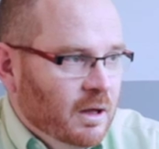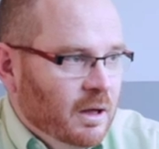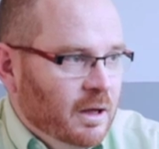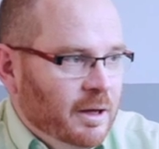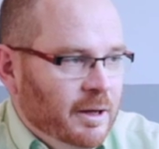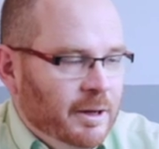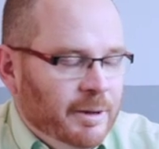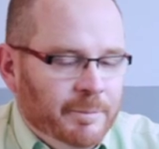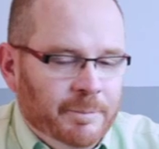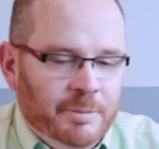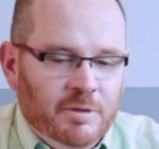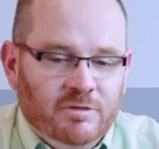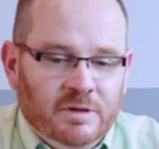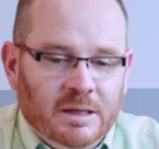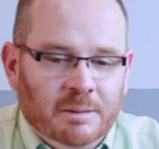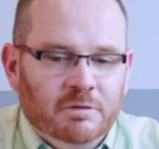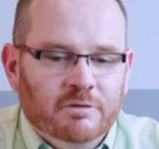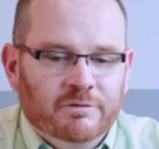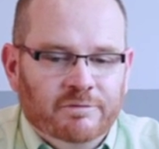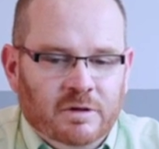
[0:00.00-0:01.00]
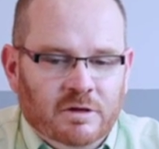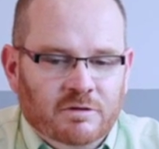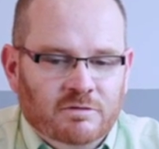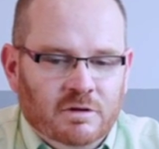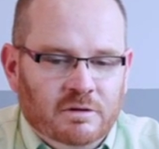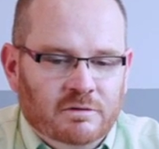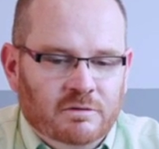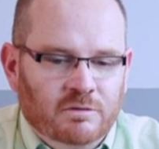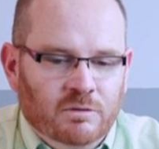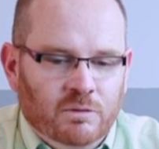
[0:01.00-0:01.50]
There's a number of things
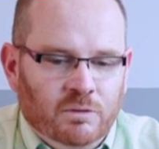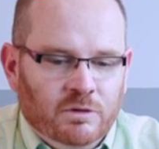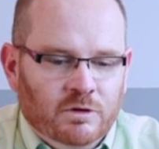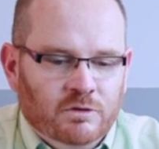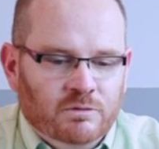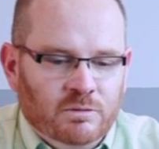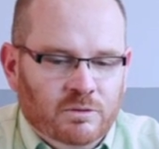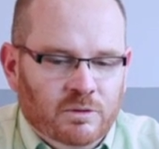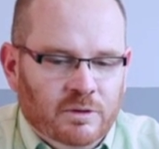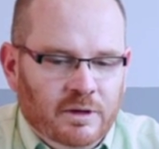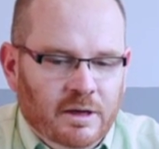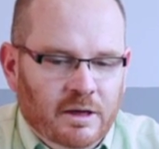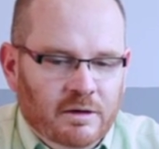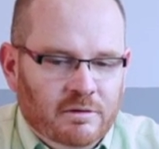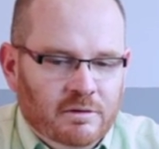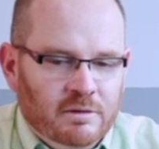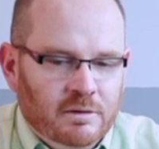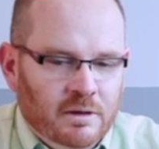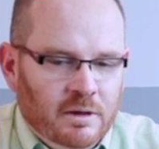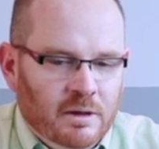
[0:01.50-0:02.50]
that your audience will look at.